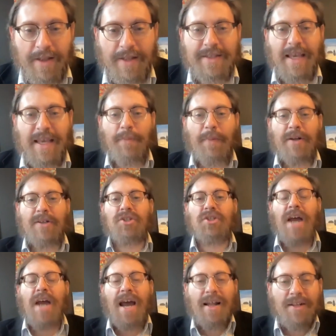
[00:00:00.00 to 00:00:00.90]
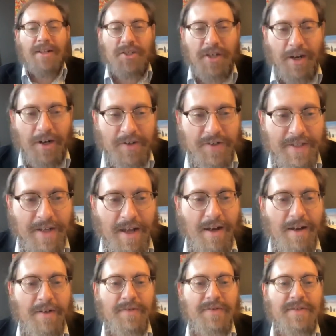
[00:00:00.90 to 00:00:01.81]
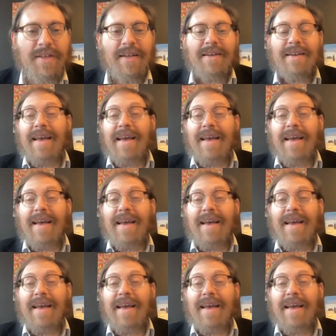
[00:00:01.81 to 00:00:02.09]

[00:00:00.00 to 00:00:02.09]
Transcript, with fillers: Let's keep on challenging ourselves.